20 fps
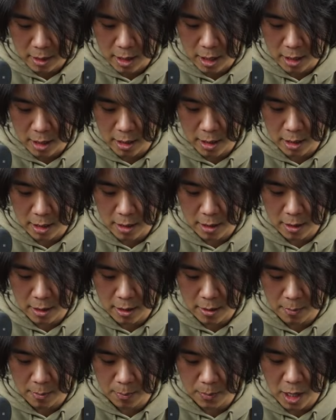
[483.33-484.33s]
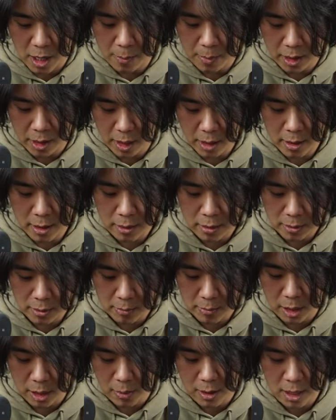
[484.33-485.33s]
a bug,
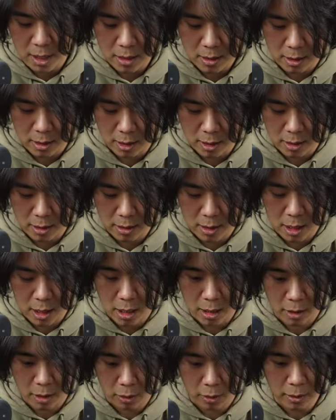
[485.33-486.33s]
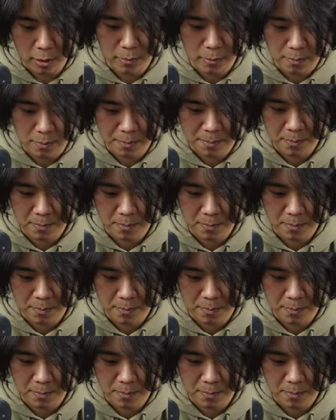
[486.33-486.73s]
maybe? A golem?